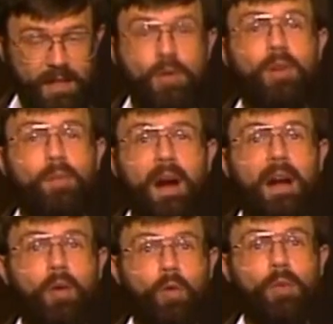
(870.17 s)
You can
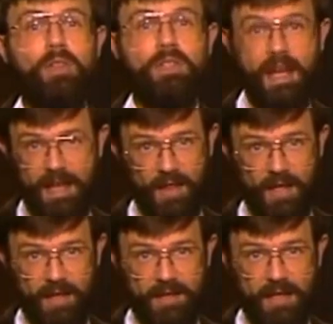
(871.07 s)
buy almost
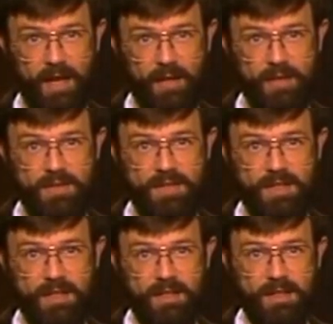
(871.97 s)
anything at
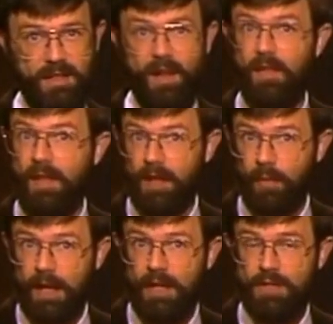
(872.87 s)
Harrods. They'll
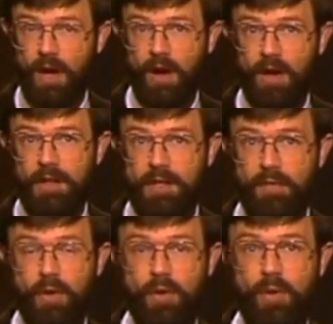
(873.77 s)
arrange a holiday
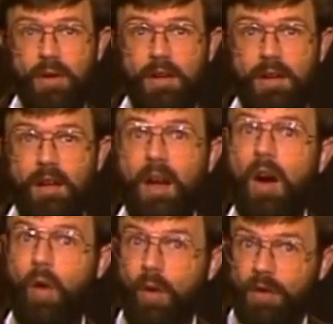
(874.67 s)
for you
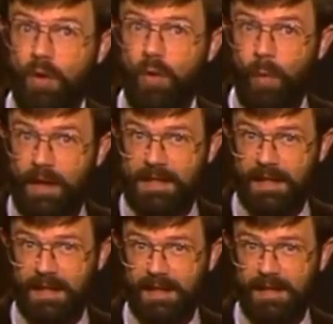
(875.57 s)
or your
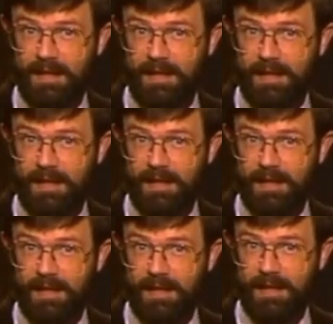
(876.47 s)
wedding.
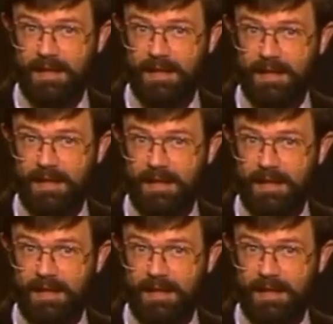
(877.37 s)
I can't even
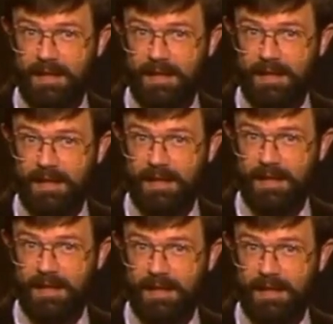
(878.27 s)
afford the train
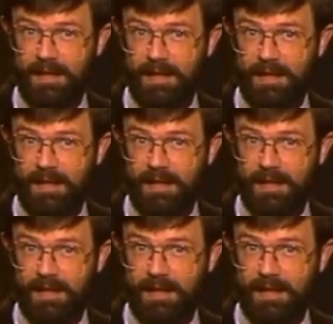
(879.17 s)
fare to London.